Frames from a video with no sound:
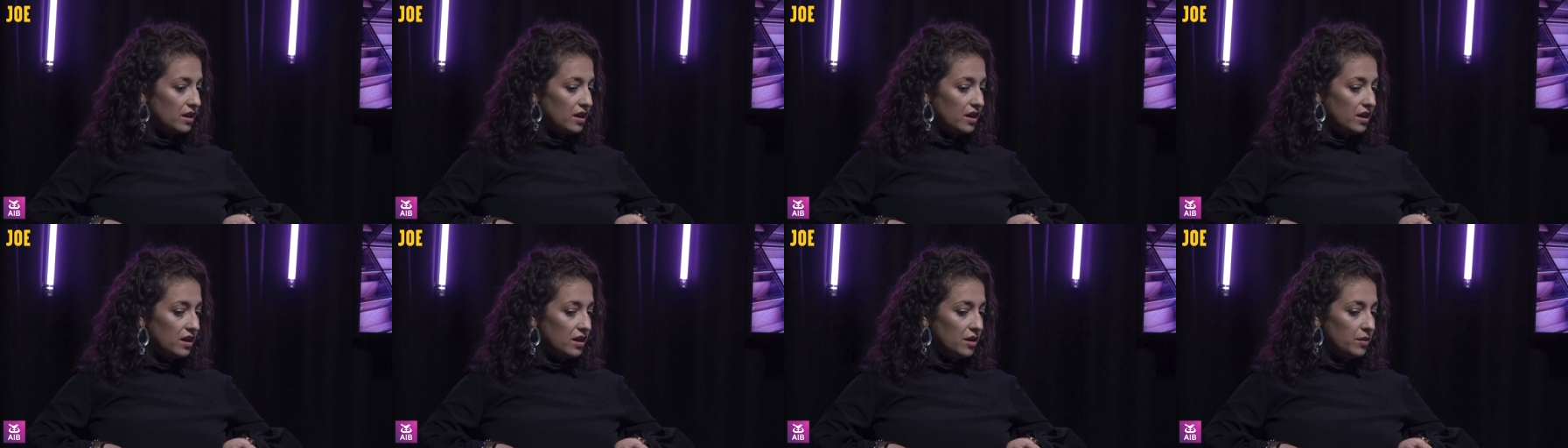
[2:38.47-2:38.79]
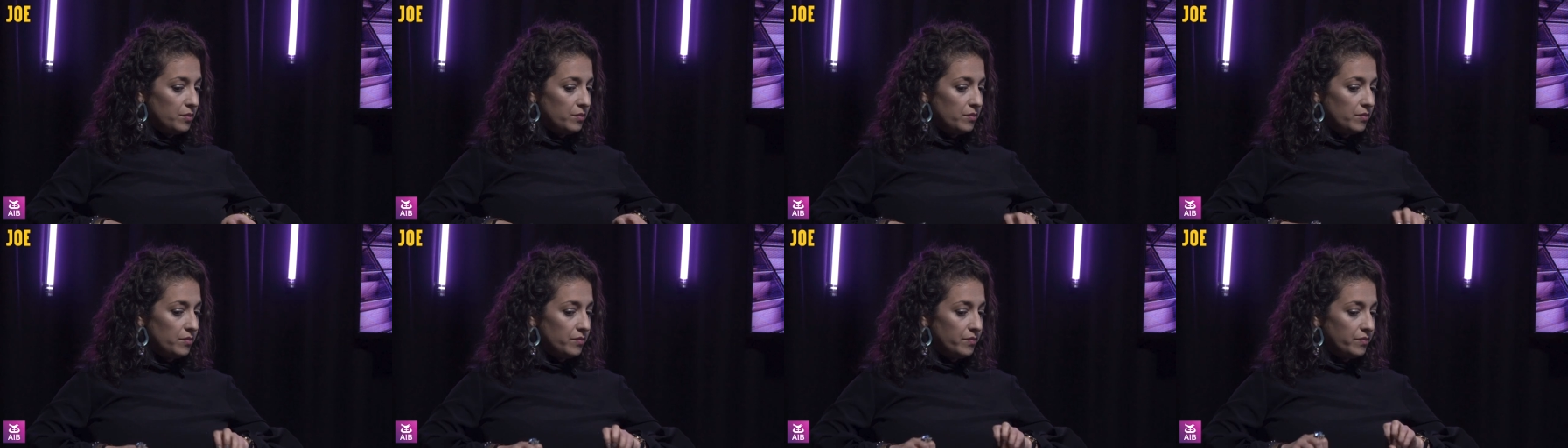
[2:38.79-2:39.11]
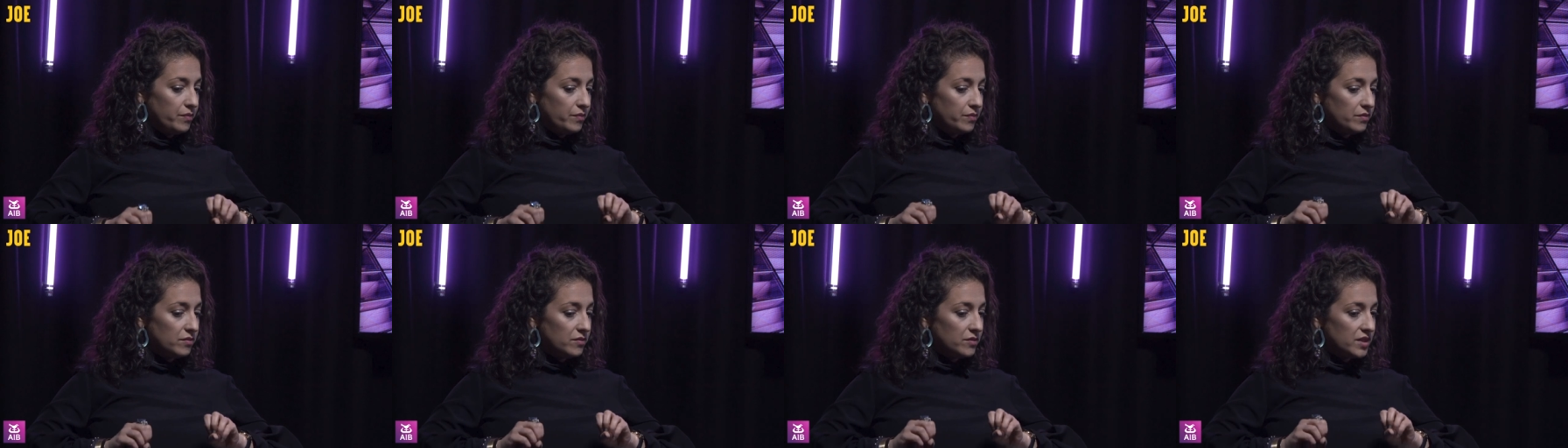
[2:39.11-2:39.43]

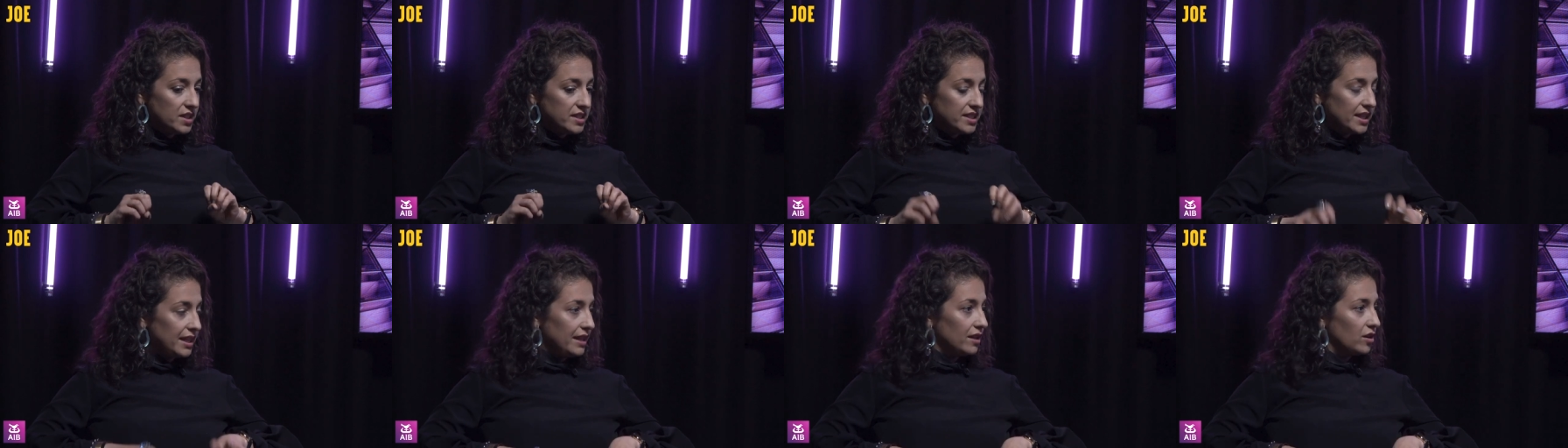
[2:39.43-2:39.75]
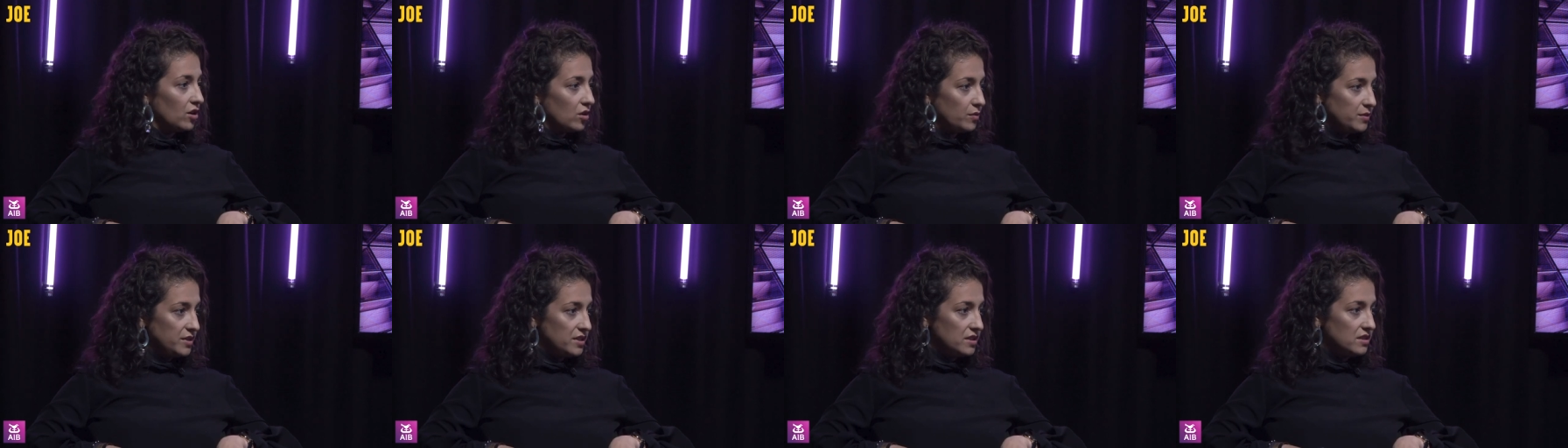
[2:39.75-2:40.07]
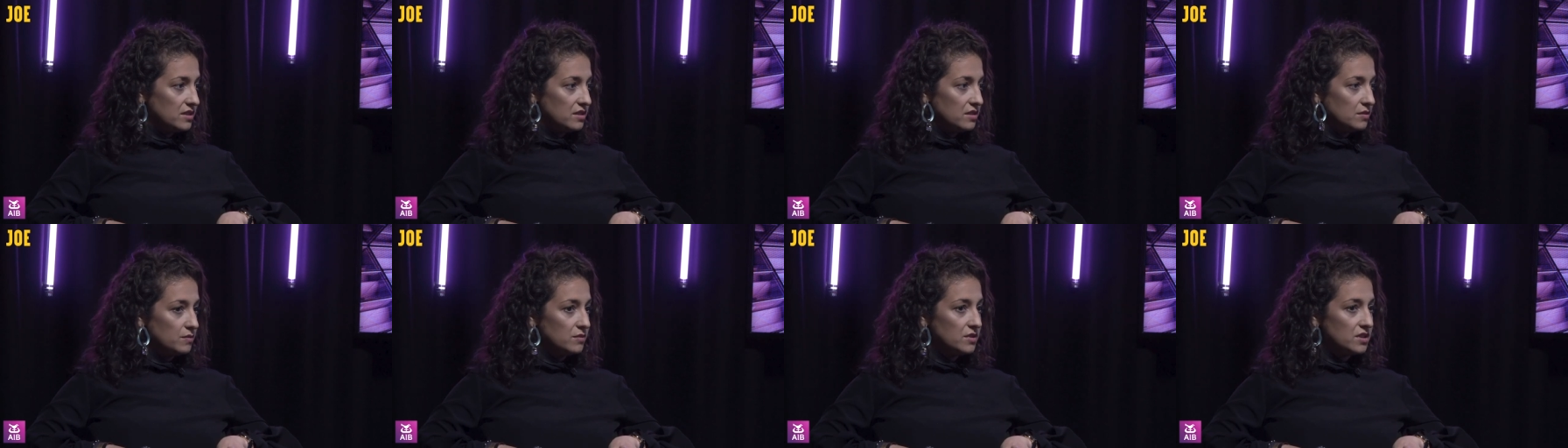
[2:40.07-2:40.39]
the telecom
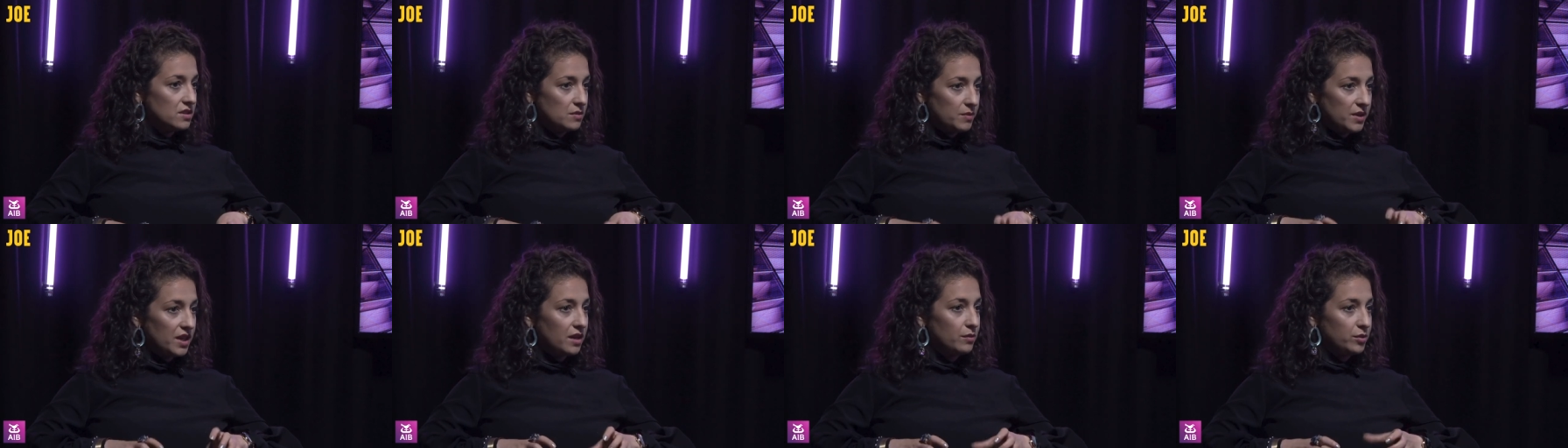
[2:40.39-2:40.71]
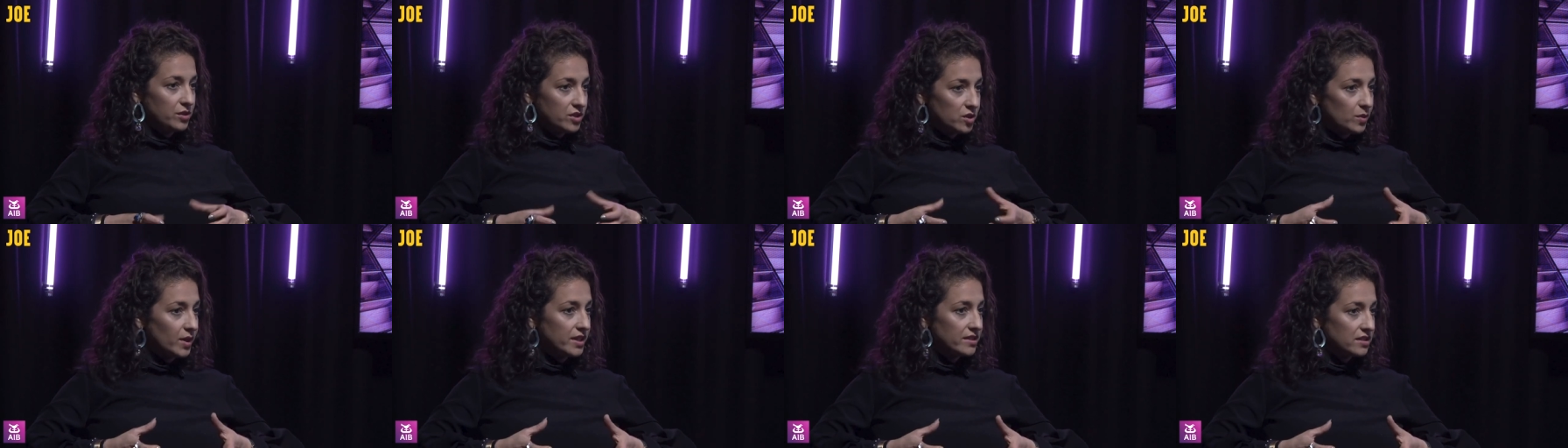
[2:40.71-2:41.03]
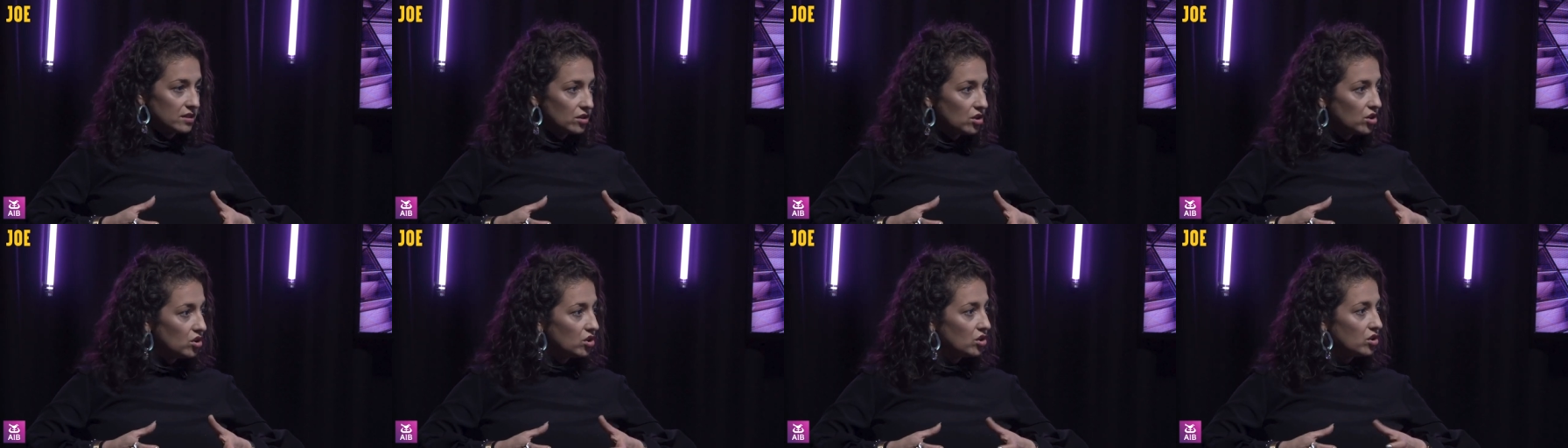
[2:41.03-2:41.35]
systems to be able to
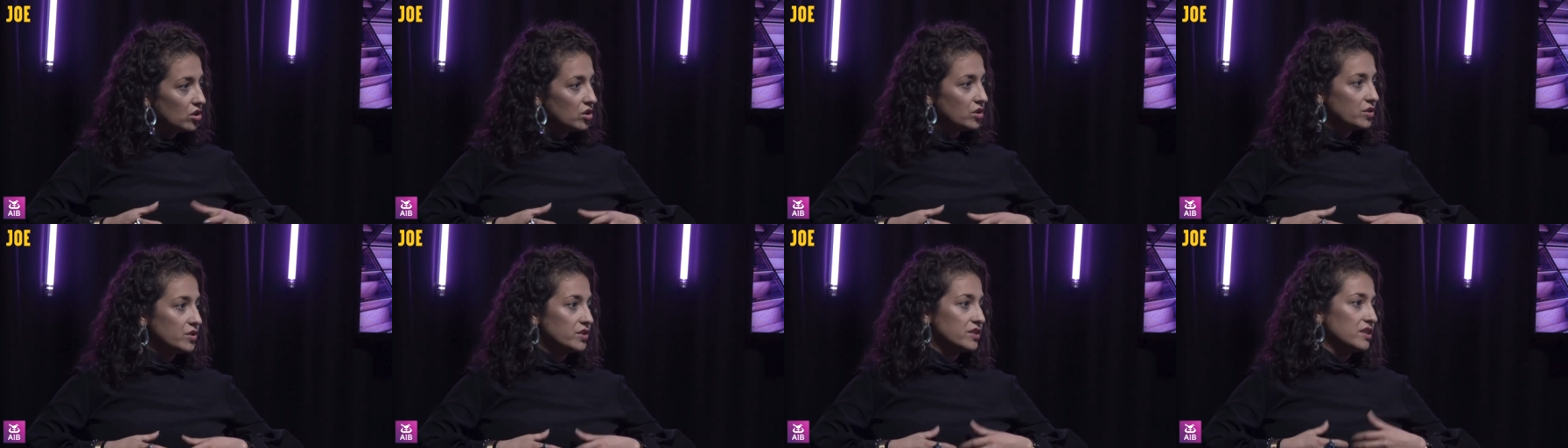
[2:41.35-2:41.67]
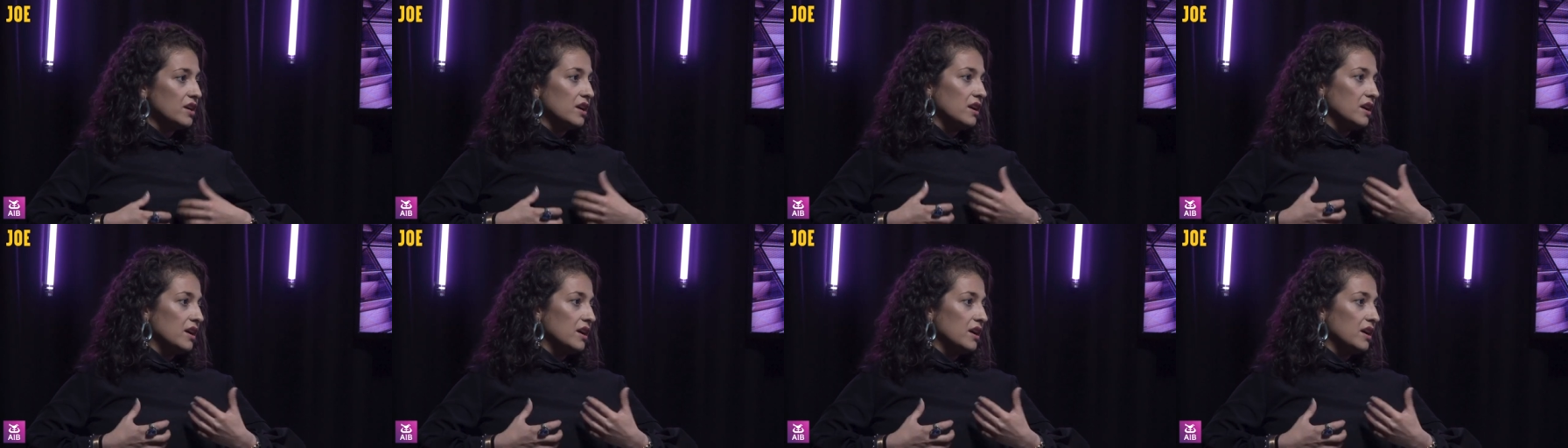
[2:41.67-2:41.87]
answer calls,